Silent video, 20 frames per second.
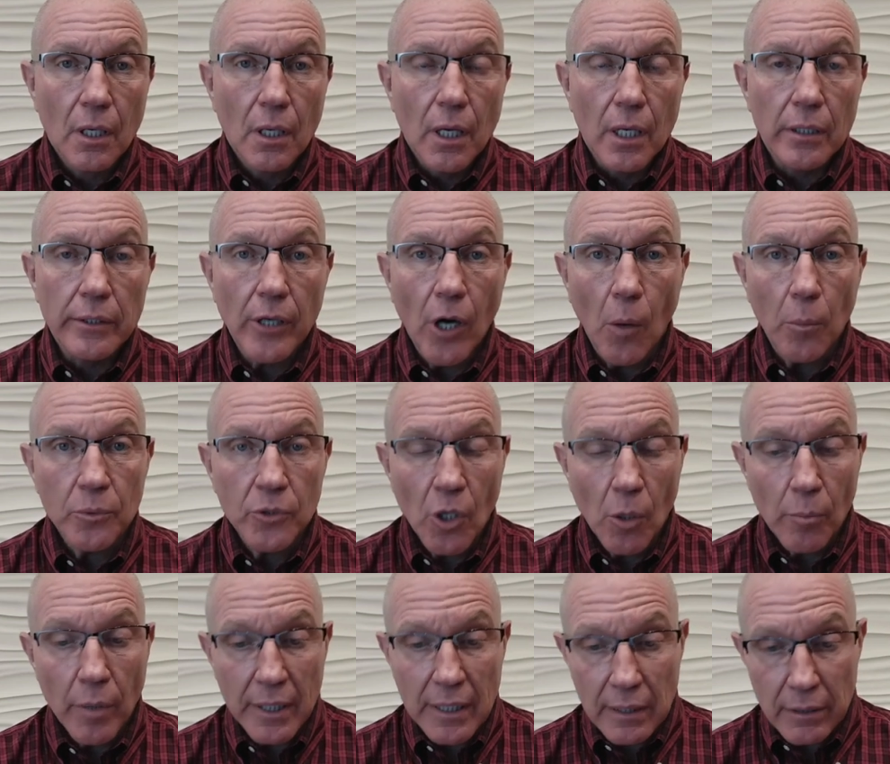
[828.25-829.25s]
and hope
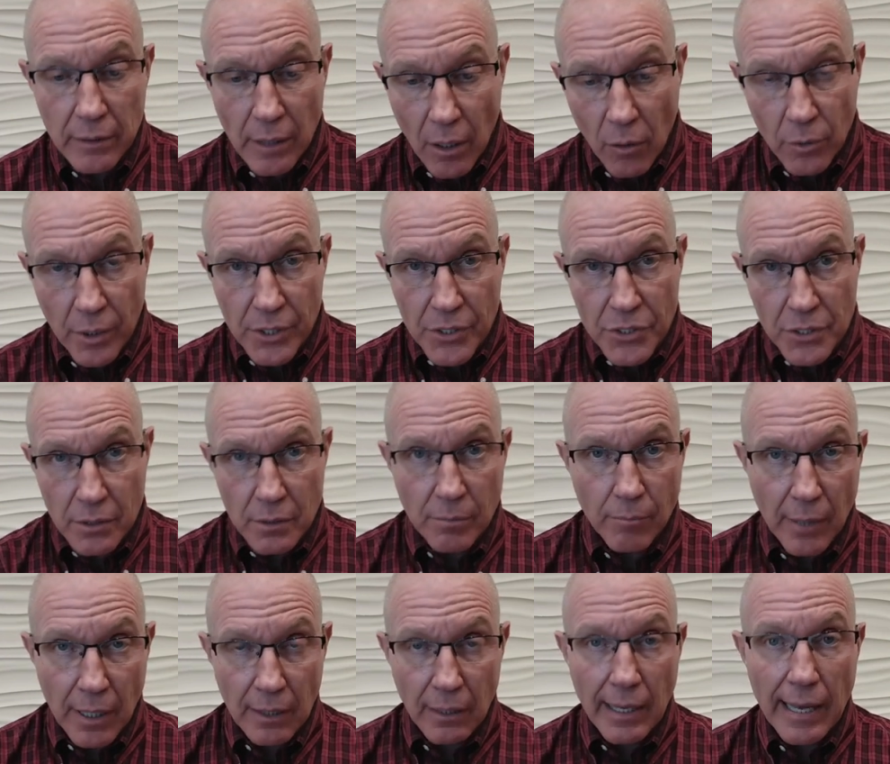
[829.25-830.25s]
nobody noticed
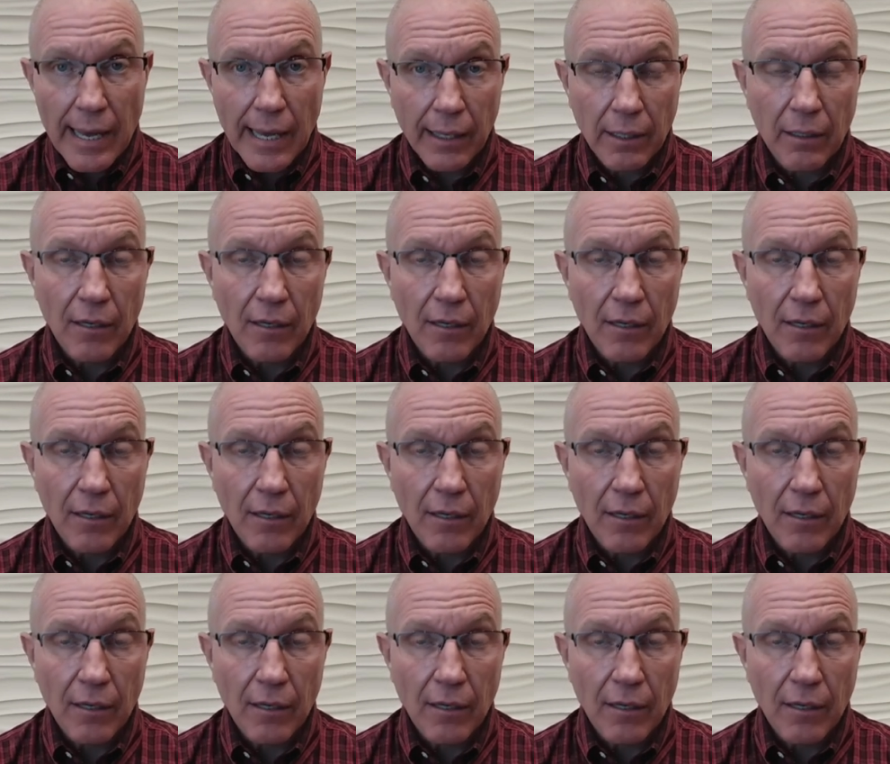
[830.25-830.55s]
my lack